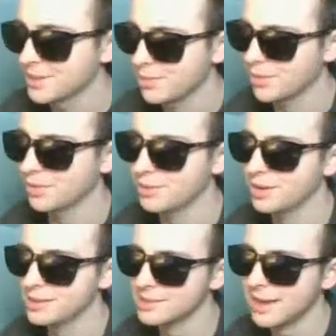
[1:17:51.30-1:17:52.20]
Well,
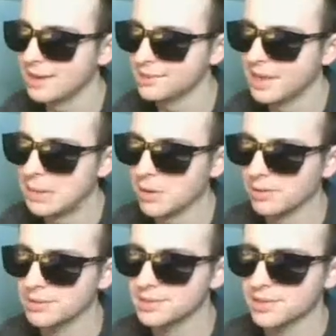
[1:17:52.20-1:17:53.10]
Lucas X
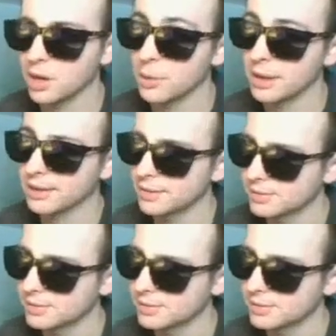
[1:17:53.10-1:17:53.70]
Gamer is going